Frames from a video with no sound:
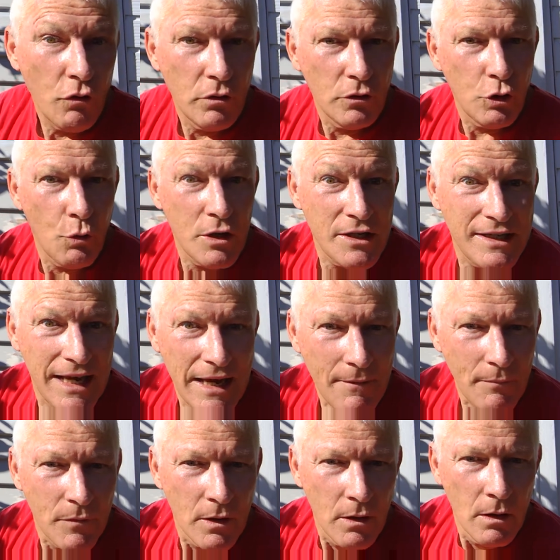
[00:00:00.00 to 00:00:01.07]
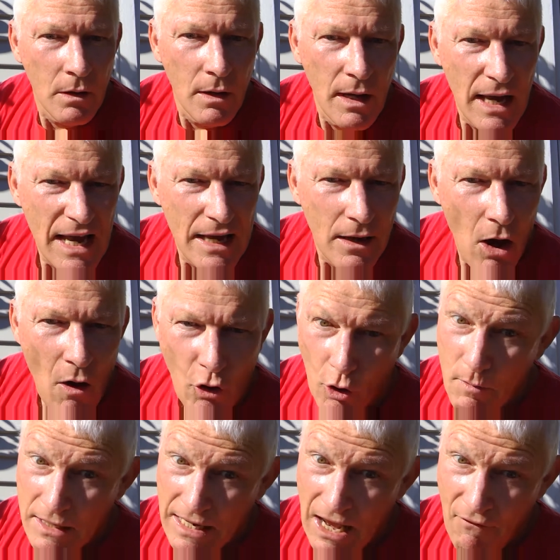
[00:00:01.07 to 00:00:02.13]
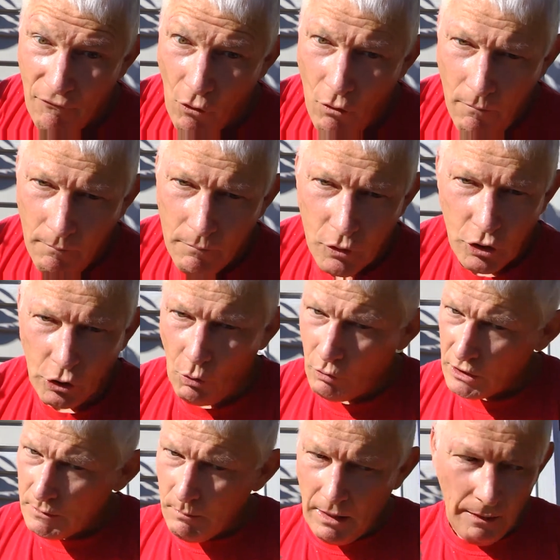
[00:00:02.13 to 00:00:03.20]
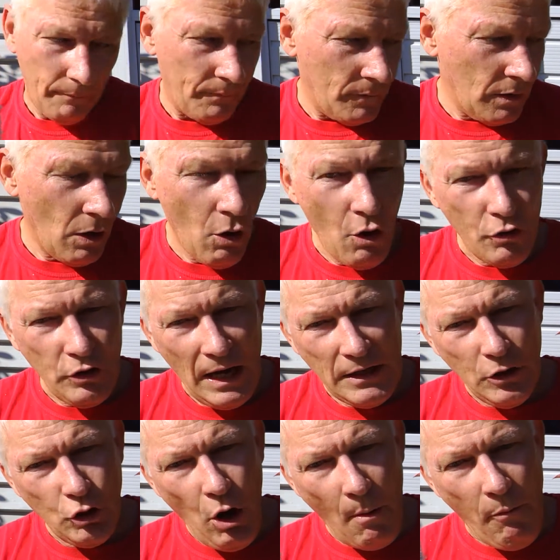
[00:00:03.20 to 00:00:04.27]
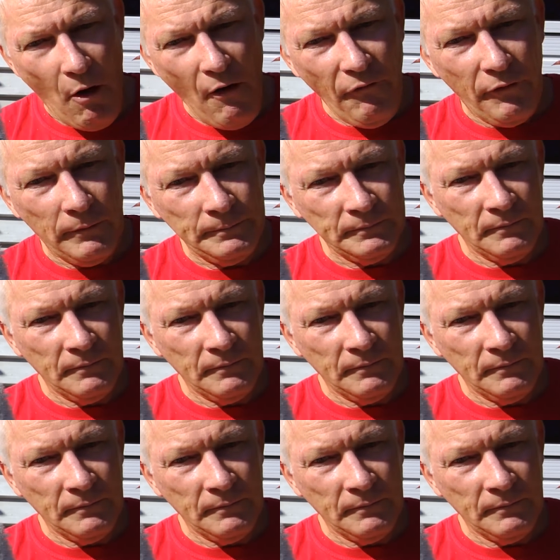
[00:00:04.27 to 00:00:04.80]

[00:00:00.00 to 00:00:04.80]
Do you want to see? I've got to be careful because I don't want to spill it. No, take the top off.